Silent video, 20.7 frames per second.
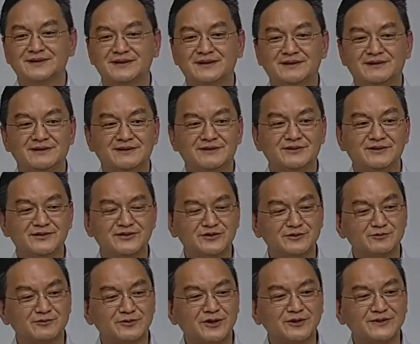uh, it's
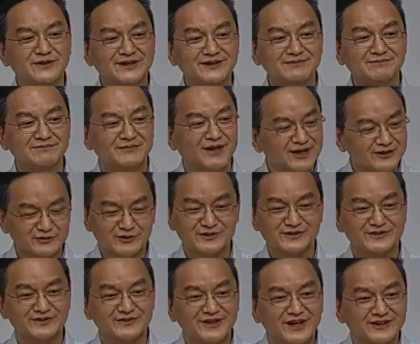grow not
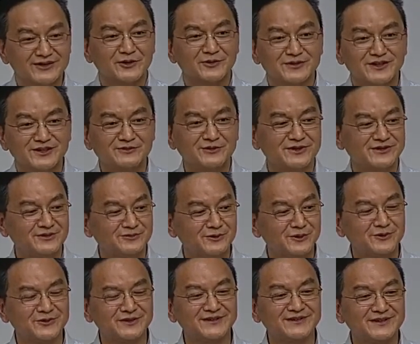just not only just
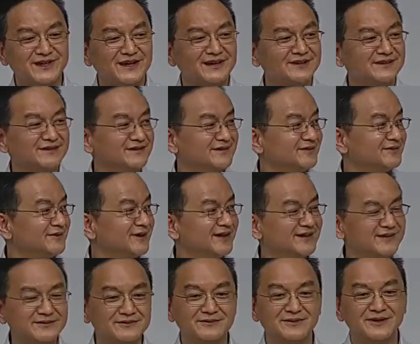grow in size.
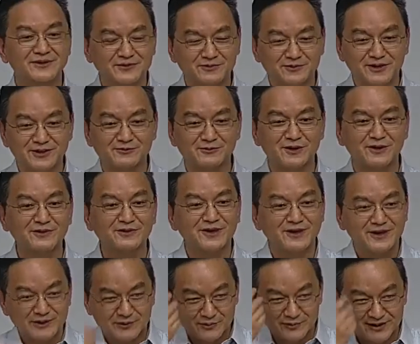Right? Once we grow,
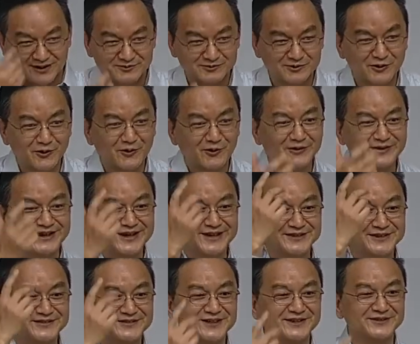we have a horn
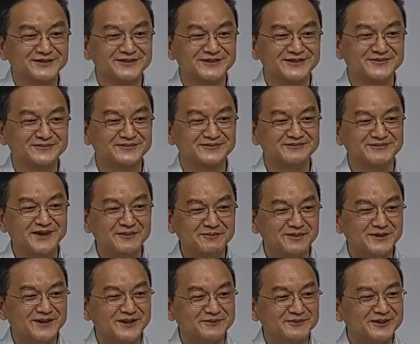out of us, then
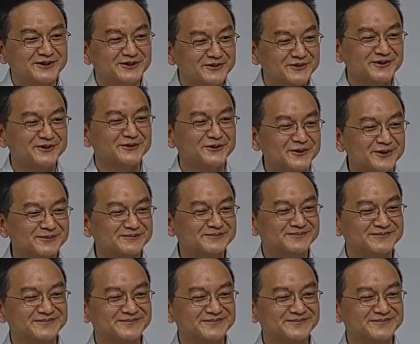become a unicorn.